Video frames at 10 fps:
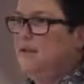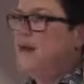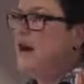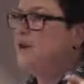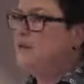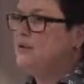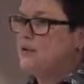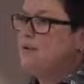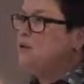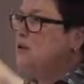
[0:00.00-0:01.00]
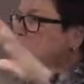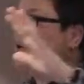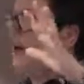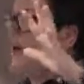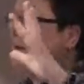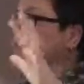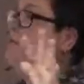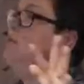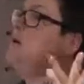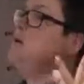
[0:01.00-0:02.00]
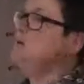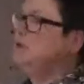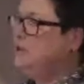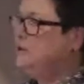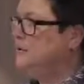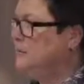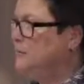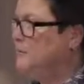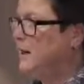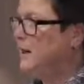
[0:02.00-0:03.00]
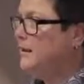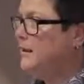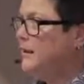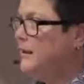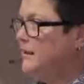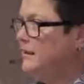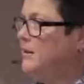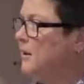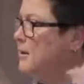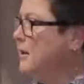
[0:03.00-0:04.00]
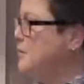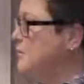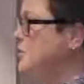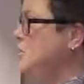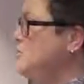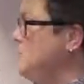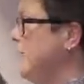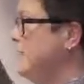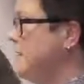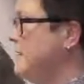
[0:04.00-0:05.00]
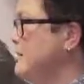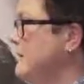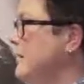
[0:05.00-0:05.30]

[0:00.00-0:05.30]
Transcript: Now, some of those are like, whoa, huge, right? You know how you get those huge links?